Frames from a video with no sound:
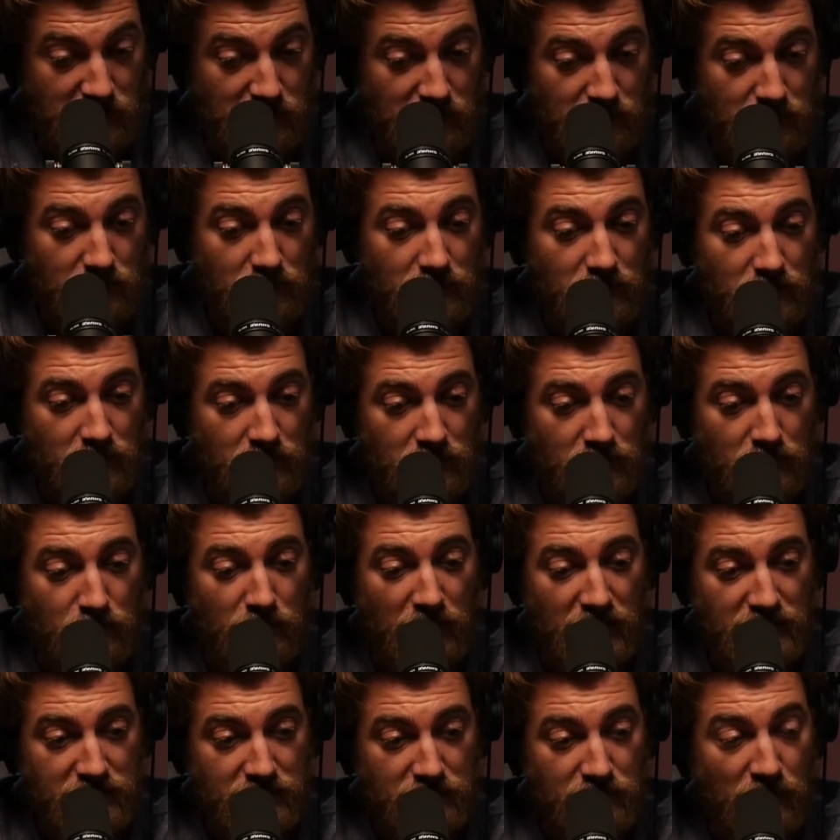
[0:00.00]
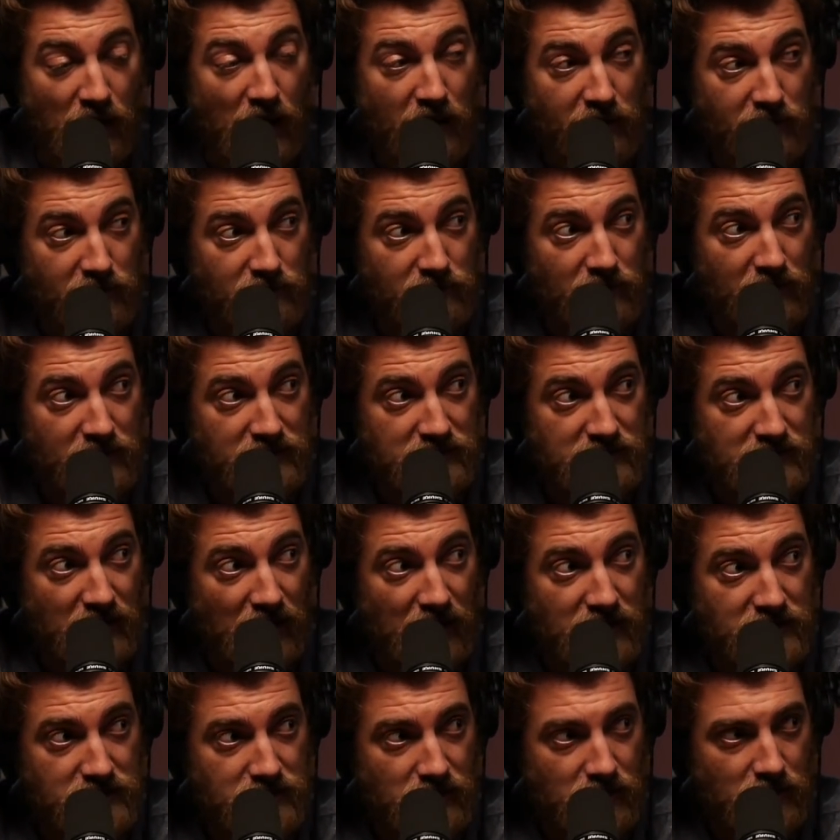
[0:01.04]
to the mu the modern
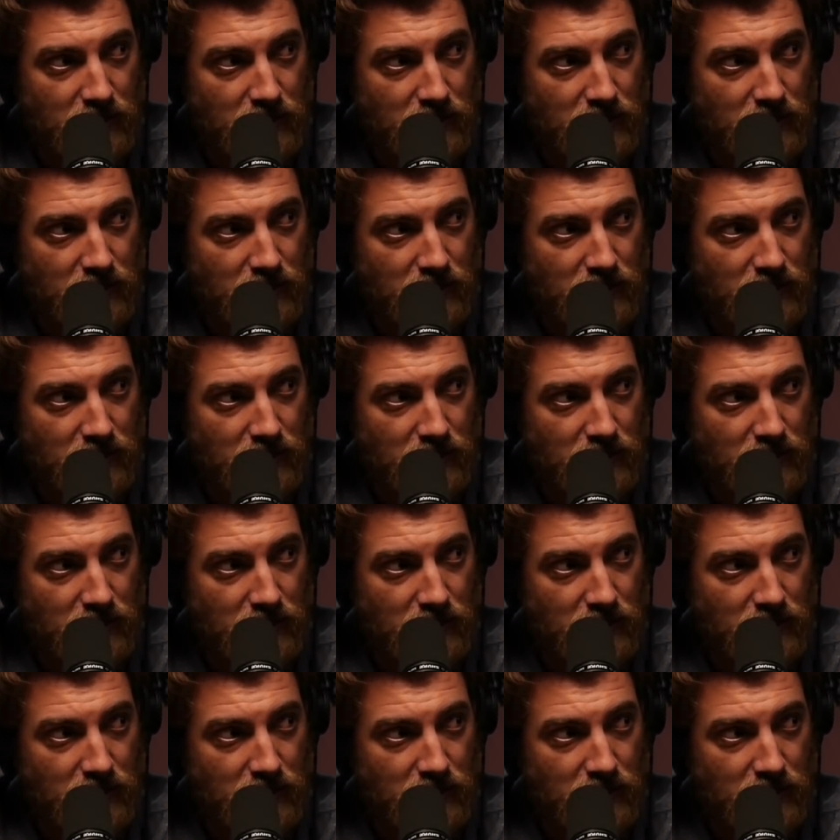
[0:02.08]
mustache.